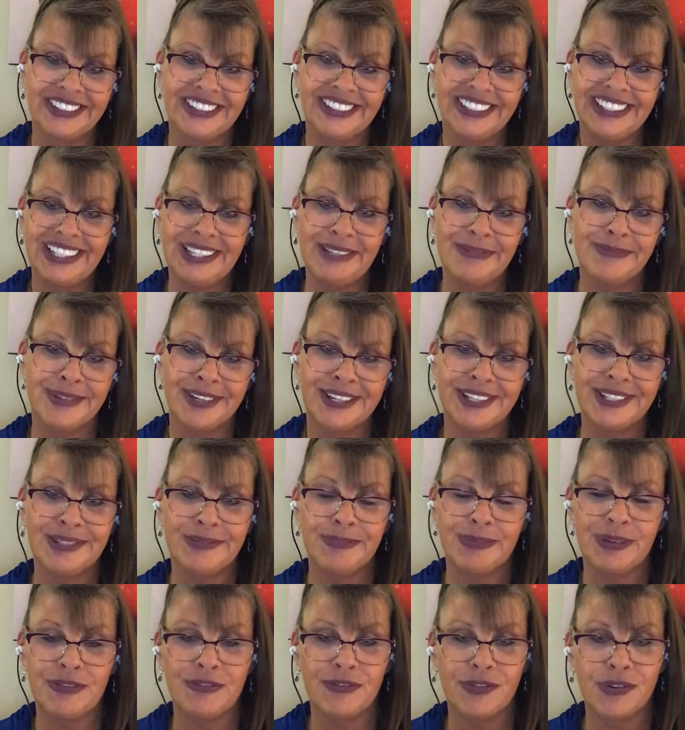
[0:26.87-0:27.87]
Libras,
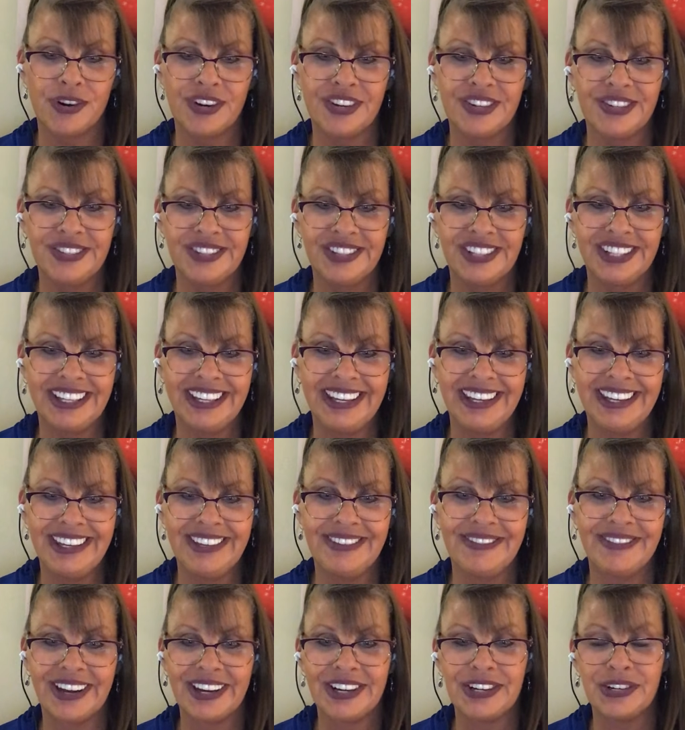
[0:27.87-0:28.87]
before you
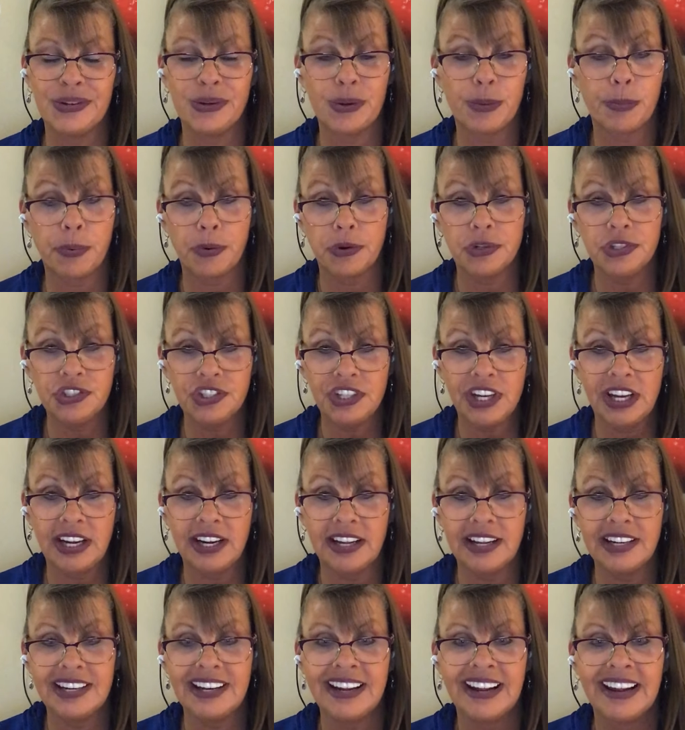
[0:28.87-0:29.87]
leave. I do appreciate
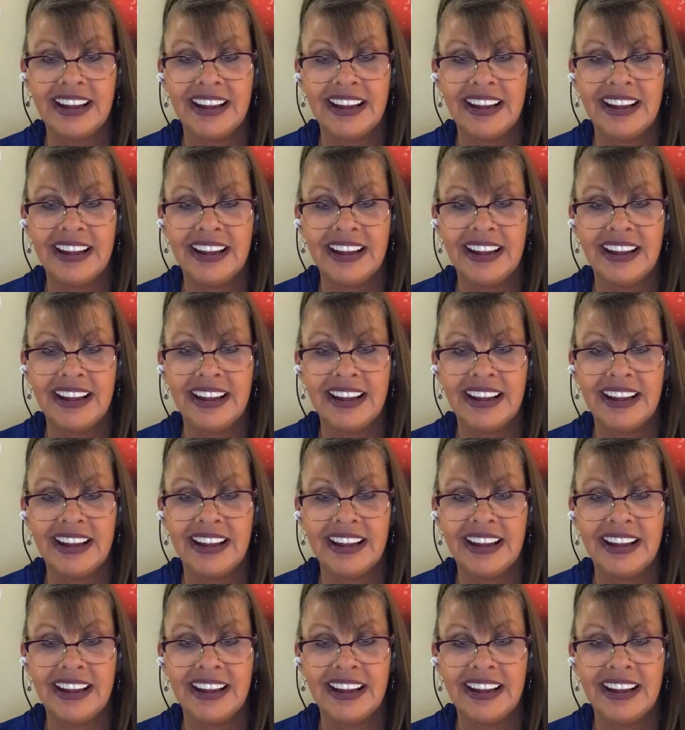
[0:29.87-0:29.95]
it.